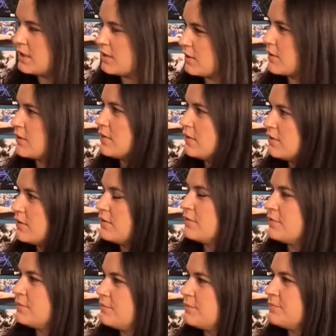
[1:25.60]

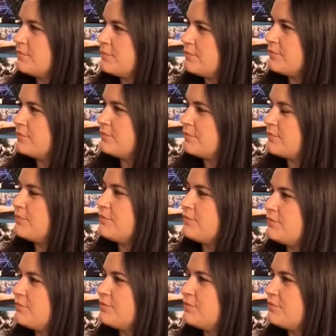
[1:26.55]

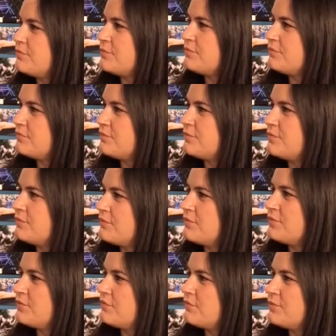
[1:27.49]

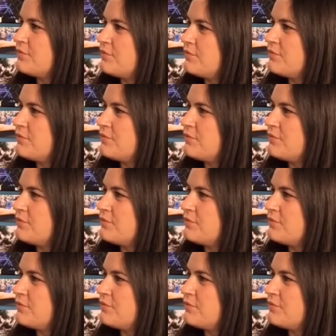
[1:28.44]
No words are spoken by the person on screen.